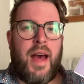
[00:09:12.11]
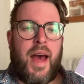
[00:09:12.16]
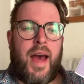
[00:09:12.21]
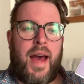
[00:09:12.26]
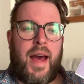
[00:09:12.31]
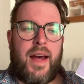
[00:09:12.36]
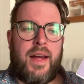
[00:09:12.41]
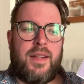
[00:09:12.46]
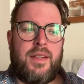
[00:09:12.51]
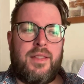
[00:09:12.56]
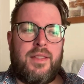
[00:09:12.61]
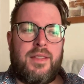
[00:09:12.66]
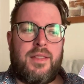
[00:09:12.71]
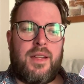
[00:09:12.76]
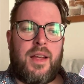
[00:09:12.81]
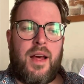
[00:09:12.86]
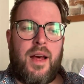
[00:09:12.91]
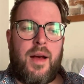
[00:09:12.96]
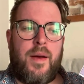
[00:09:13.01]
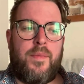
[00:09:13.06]
and
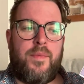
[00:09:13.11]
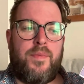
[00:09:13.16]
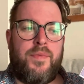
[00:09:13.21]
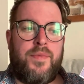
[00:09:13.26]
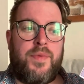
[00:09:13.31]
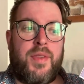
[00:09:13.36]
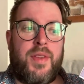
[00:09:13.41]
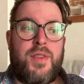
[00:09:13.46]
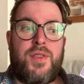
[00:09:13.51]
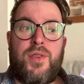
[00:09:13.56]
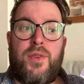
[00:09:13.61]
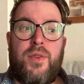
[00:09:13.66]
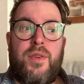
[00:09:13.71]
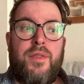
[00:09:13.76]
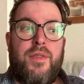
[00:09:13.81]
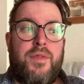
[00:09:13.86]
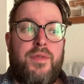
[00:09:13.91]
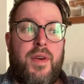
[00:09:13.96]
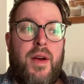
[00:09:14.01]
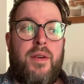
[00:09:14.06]
the story
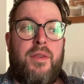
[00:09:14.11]
of